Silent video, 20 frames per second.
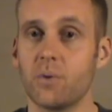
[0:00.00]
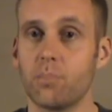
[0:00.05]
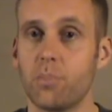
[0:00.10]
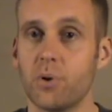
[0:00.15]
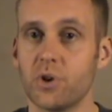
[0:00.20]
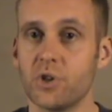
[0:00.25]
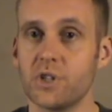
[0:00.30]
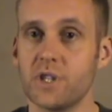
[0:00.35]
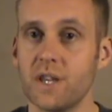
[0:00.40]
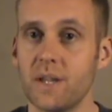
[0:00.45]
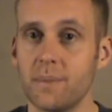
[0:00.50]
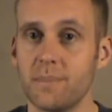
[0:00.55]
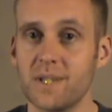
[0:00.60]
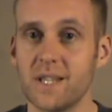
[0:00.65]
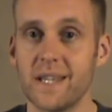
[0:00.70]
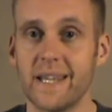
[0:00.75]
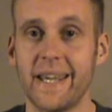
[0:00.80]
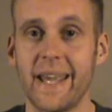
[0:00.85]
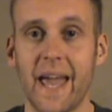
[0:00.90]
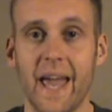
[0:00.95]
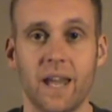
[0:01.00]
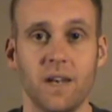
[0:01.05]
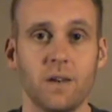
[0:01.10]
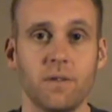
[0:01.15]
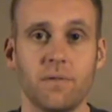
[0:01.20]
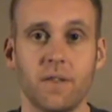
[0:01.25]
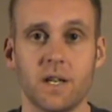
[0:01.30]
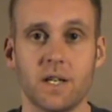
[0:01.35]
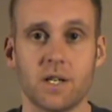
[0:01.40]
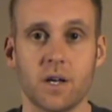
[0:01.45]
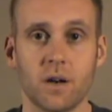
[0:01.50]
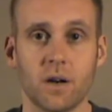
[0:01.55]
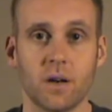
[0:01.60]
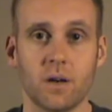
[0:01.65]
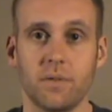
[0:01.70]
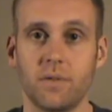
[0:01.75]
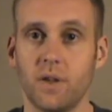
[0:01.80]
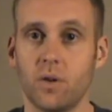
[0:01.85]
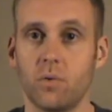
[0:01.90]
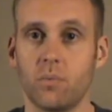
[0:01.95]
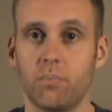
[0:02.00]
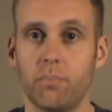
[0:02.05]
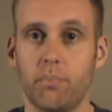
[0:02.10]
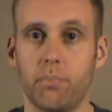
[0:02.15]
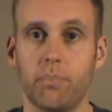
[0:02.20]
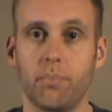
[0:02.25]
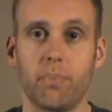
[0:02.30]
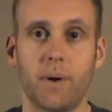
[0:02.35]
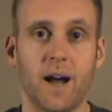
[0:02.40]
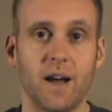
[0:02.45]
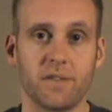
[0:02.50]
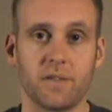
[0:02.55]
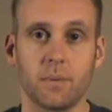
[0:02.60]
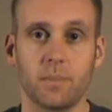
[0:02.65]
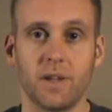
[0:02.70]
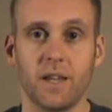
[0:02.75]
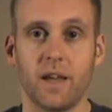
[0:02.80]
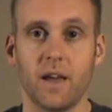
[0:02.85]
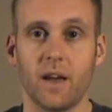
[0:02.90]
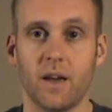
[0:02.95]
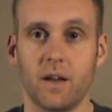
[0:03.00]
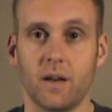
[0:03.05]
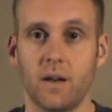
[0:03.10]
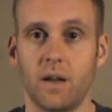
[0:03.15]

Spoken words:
Push them to the end of the turn if you possibly can.